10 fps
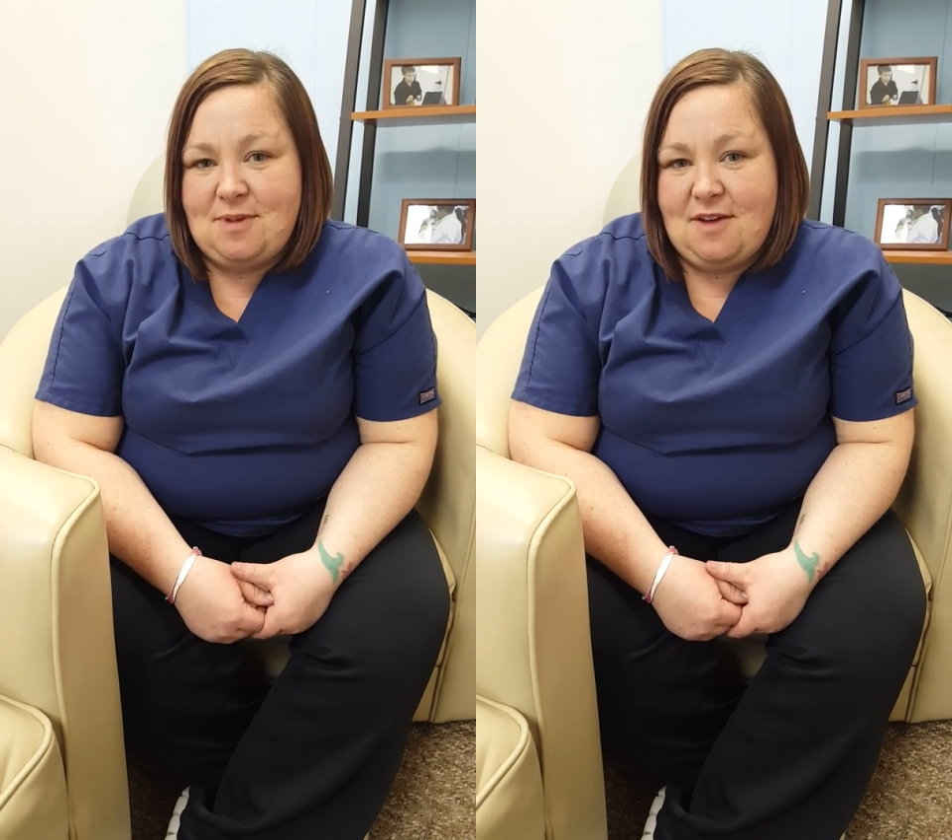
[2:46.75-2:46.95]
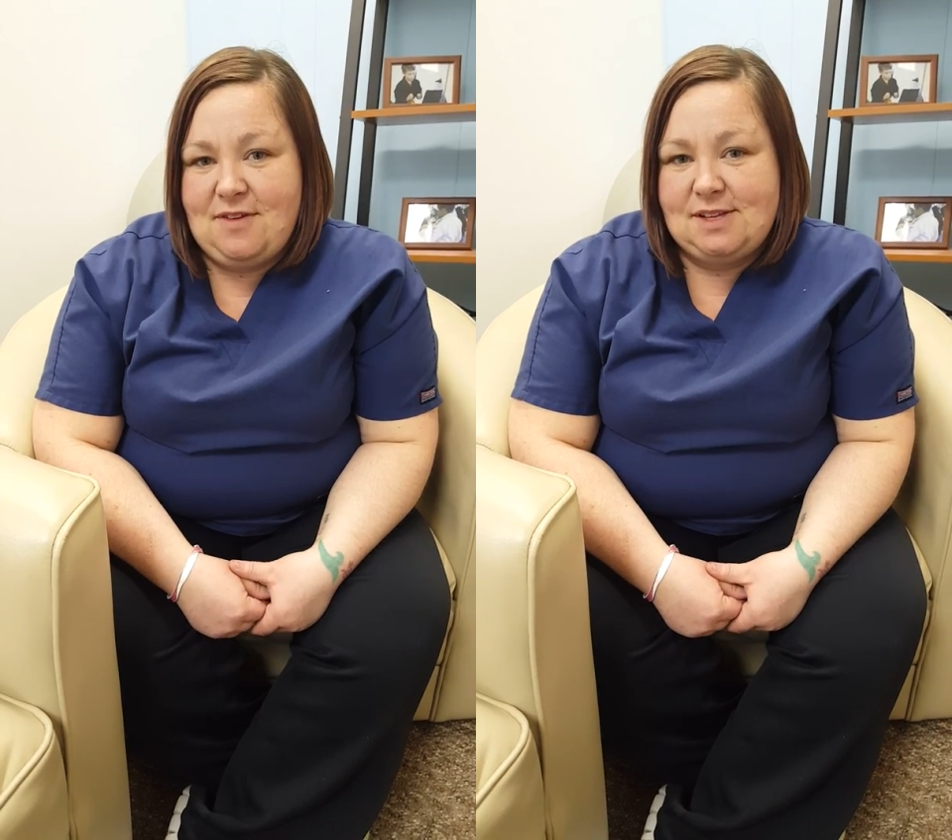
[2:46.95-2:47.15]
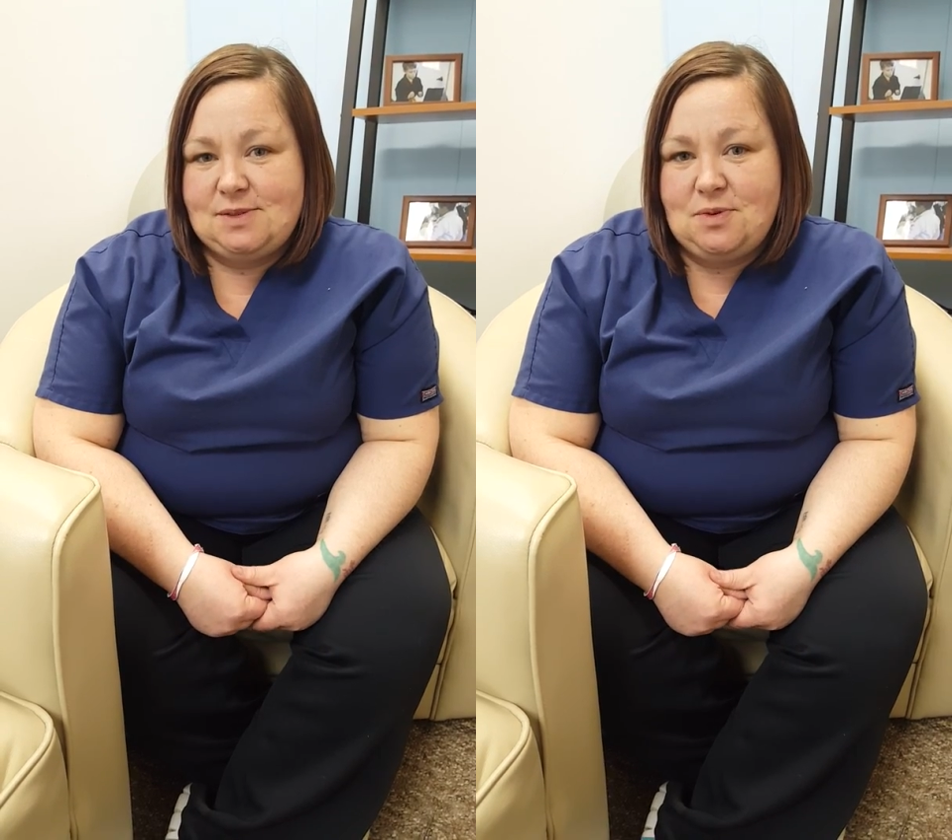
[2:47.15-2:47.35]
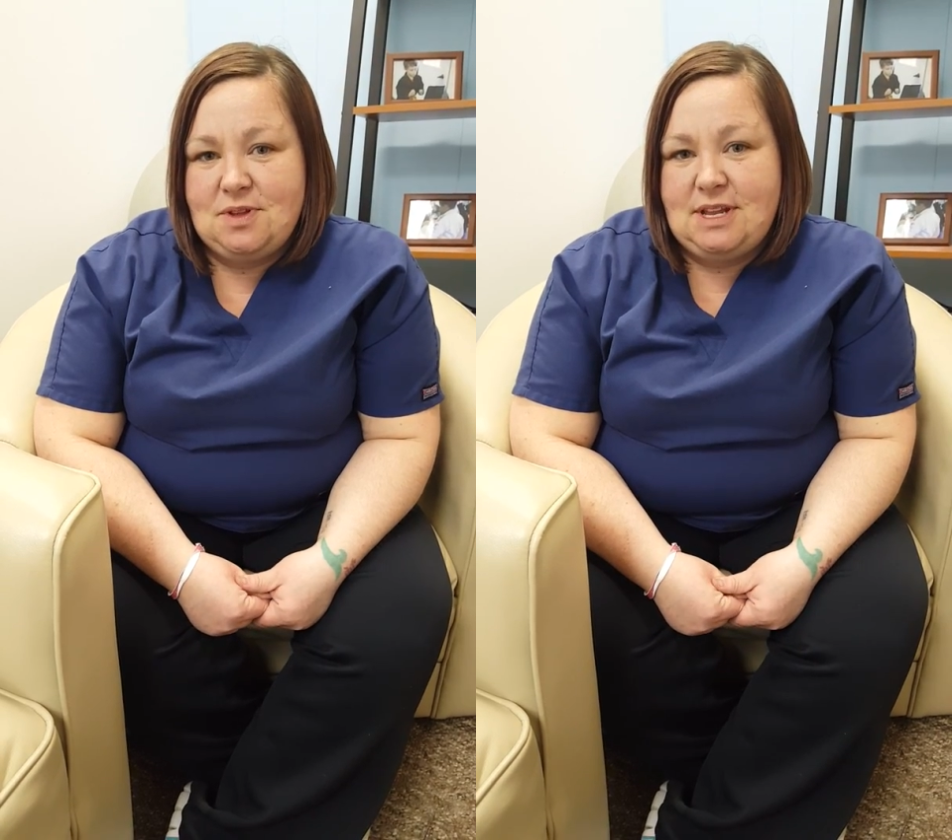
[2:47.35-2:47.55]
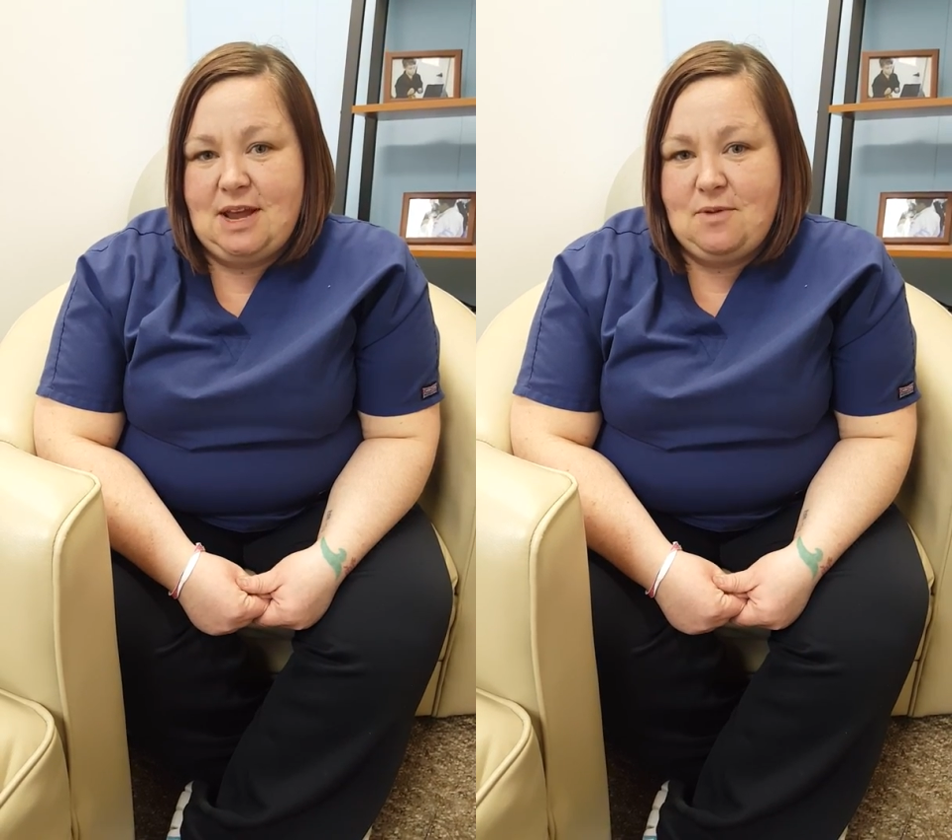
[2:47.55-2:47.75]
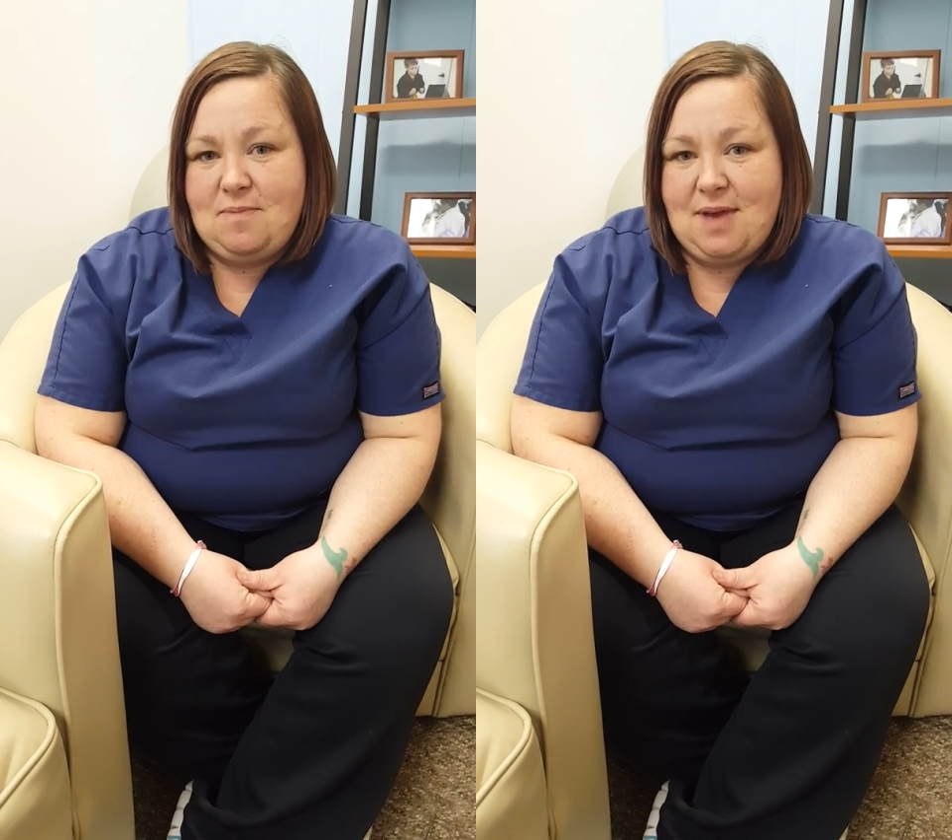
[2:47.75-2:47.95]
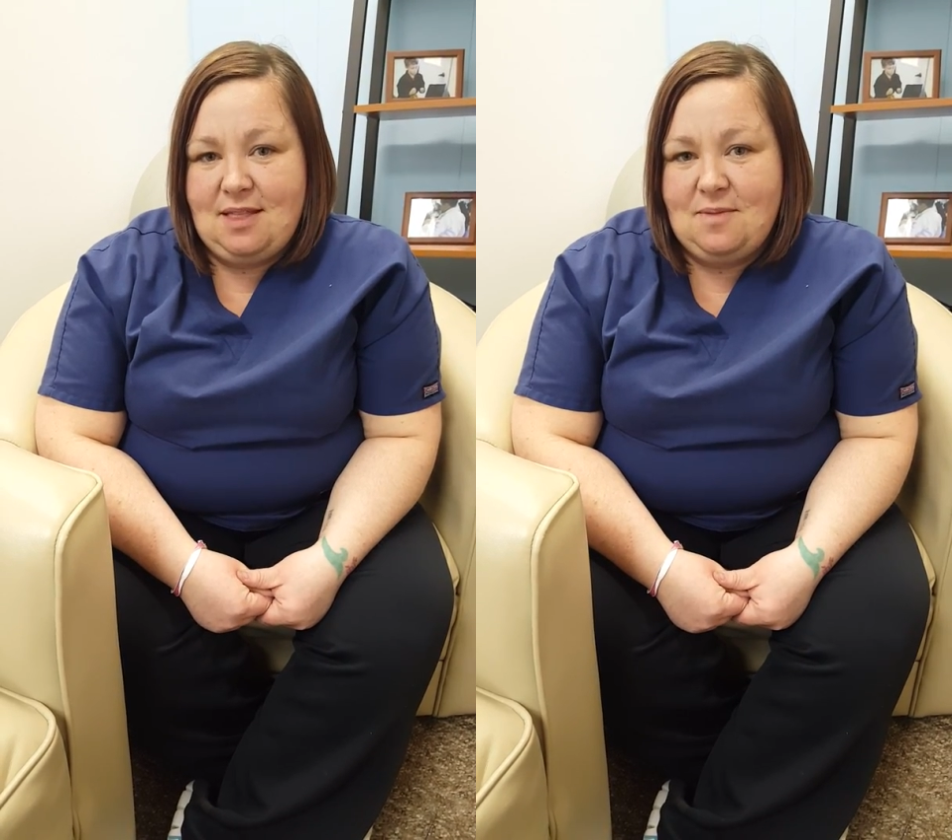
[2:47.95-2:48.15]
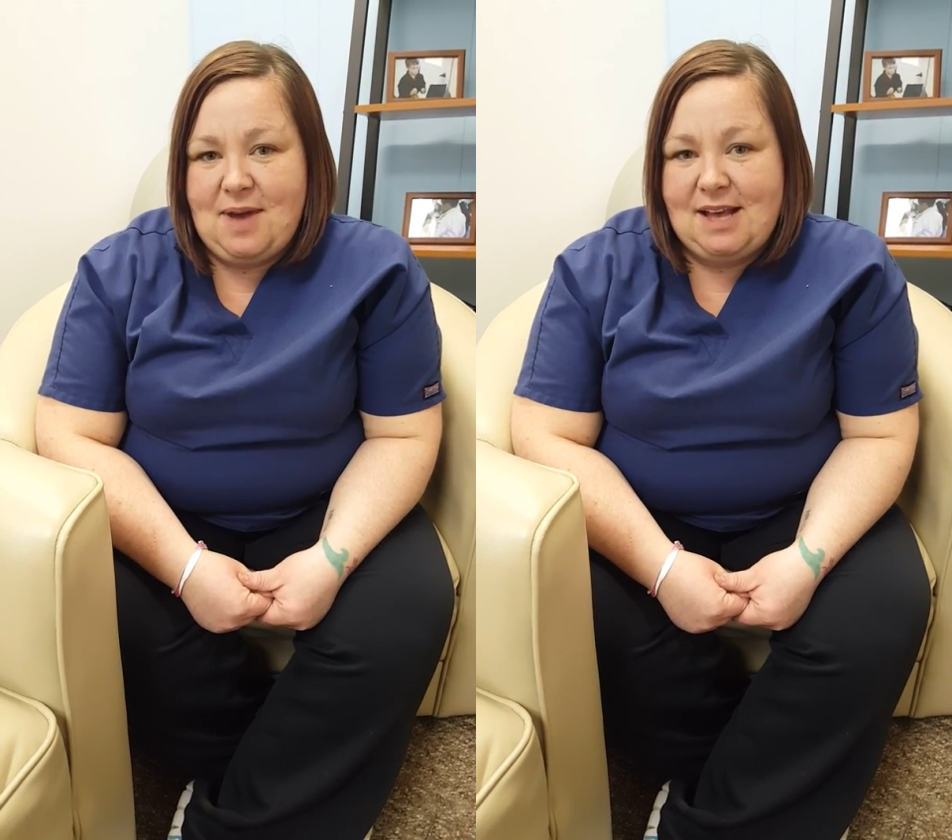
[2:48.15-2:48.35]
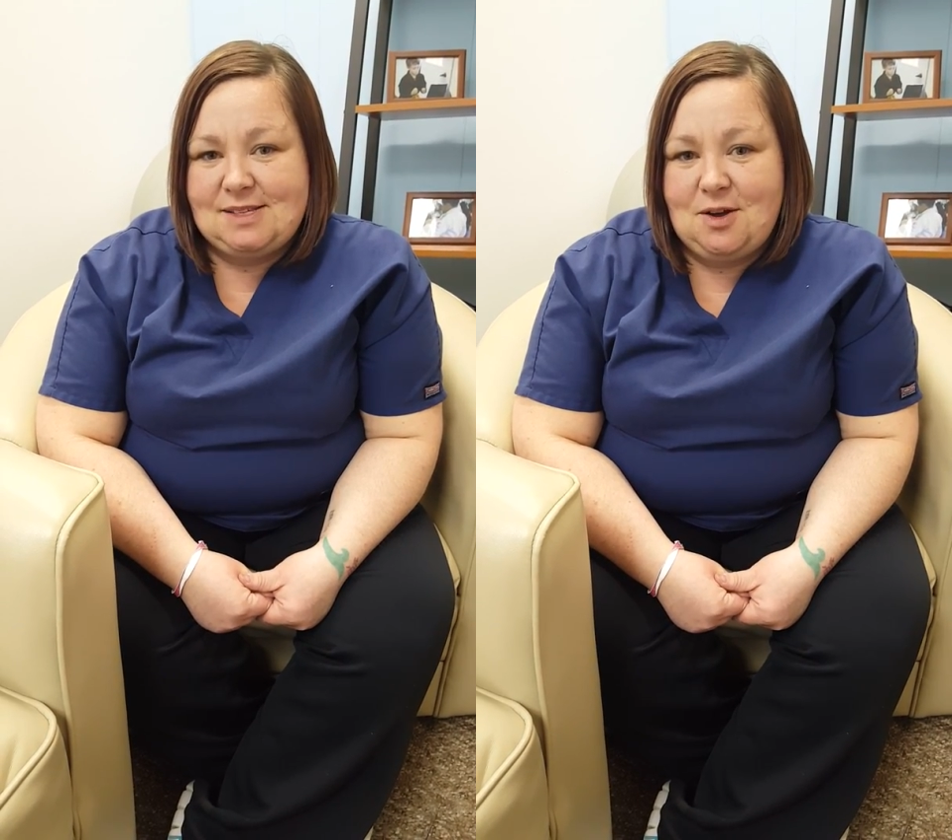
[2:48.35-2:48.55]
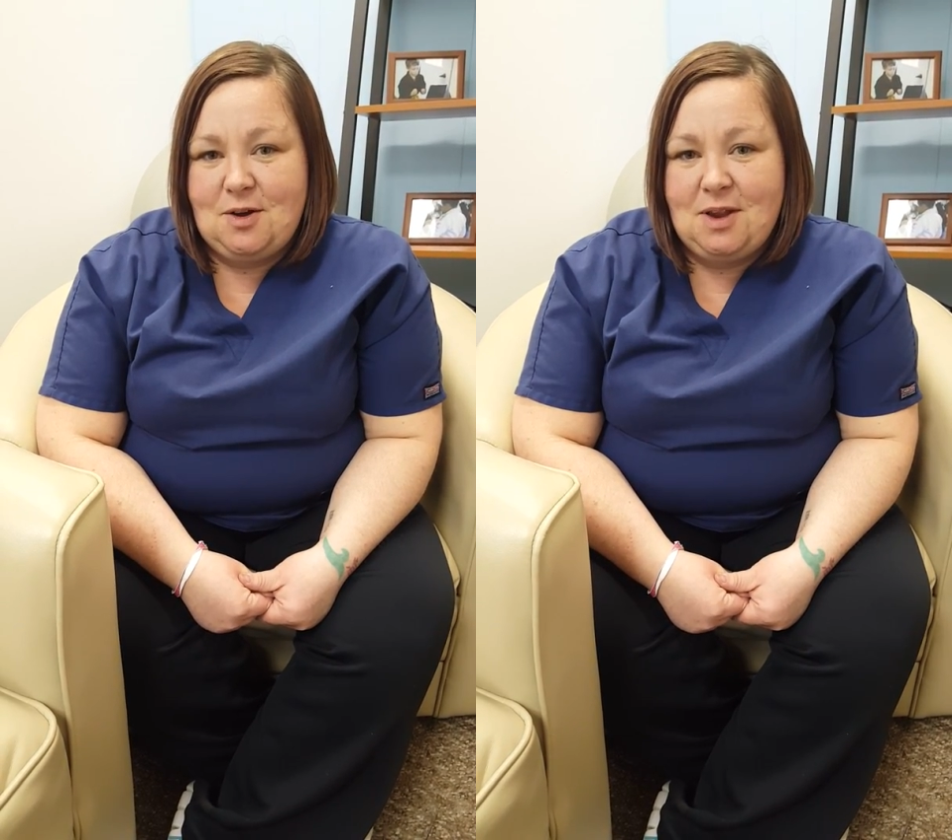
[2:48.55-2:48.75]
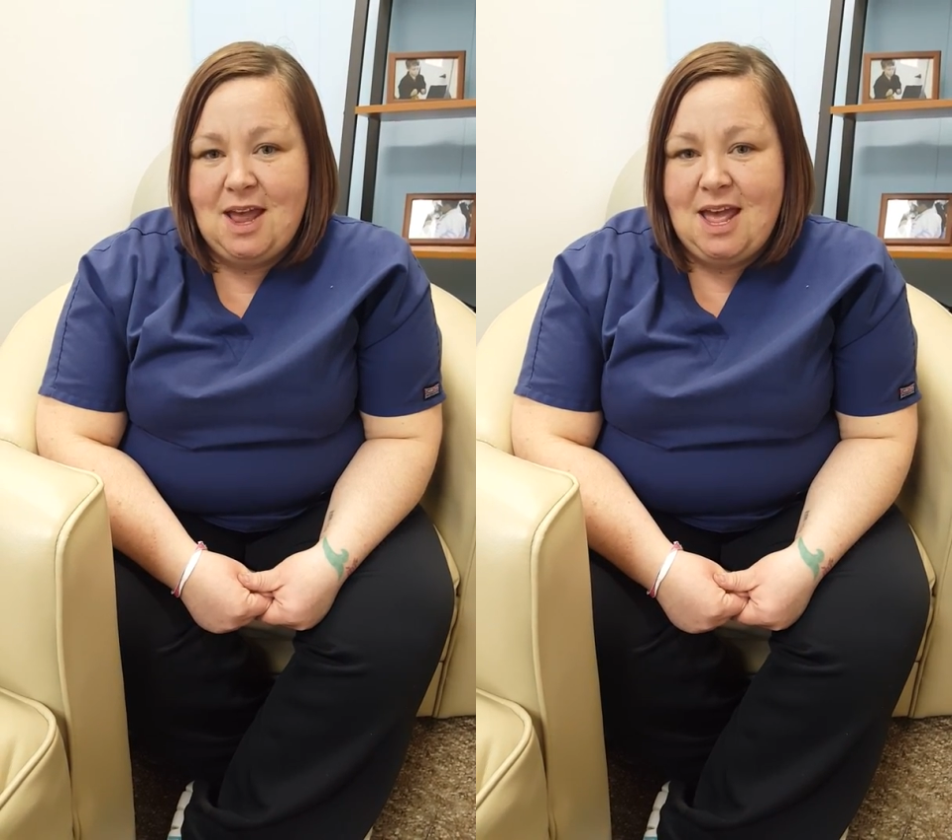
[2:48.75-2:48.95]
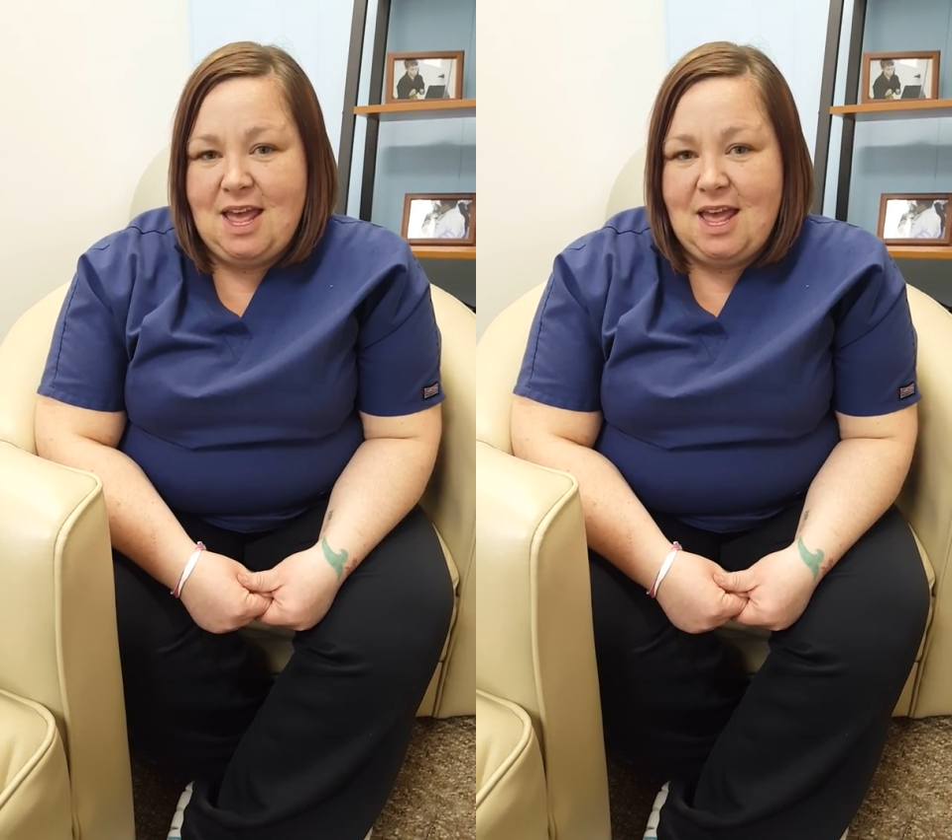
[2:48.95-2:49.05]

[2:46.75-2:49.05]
off at school the day we made the passcode,